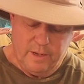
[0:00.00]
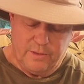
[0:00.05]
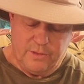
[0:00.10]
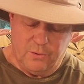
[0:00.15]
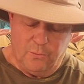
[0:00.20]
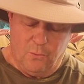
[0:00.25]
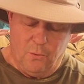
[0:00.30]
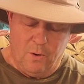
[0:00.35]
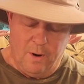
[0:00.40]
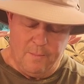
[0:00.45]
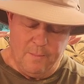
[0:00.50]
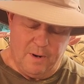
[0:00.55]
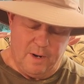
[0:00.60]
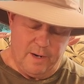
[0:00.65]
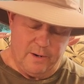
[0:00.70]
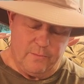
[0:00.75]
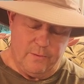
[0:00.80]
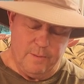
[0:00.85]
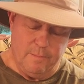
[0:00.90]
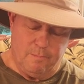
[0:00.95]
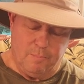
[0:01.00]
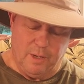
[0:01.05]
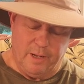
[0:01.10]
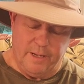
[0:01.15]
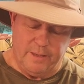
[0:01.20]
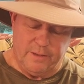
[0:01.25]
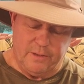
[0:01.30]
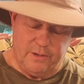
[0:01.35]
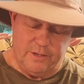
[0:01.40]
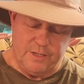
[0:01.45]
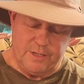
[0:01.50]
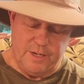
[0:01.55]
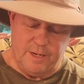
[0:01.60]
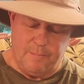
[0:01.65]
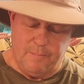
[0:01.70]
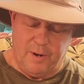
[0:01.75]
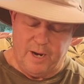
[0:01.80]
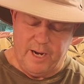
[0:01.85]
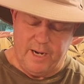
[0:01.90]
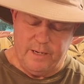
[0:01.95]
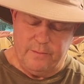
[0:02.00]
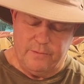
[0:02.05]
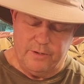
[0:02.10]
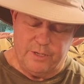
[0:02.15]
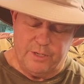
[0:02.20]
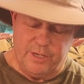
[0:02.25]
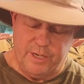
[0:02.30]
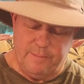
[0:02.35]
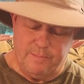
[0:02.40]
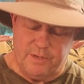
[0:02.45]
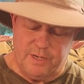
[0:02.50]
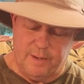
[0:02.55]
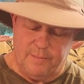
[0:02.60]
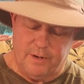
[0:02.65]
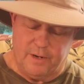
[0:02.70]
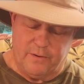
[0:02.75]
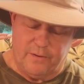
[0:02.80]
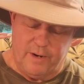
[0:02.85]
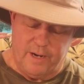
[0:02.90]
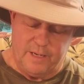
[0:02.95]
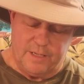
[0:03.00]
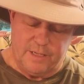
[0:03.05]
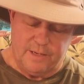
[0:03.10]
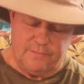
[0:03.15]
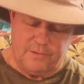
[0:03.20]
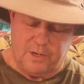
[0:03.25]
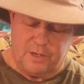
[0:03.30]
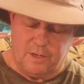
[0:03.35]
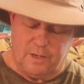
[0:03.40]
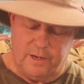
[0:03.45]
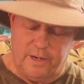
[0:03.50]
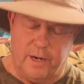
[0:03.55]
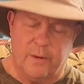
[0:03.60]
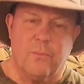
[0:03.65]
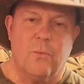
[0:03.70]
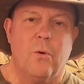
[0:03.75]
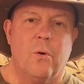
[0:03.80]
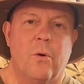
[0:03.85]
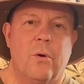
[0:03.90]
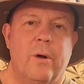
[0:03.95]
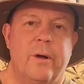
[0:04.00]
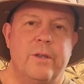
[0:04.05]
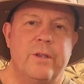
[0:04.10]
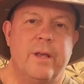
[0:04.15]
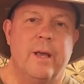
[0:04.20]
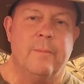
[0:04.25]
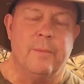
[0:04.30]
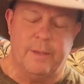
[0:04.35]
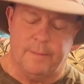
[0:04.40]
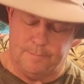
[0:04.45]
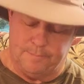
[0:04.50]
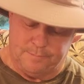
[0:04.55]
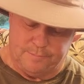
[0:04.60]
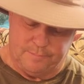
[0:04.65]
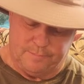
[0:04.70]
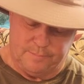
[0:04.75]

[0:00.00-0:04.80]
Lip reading: The warmongering, bloodthirsty Biden regime Democrats have declared war on Yemen.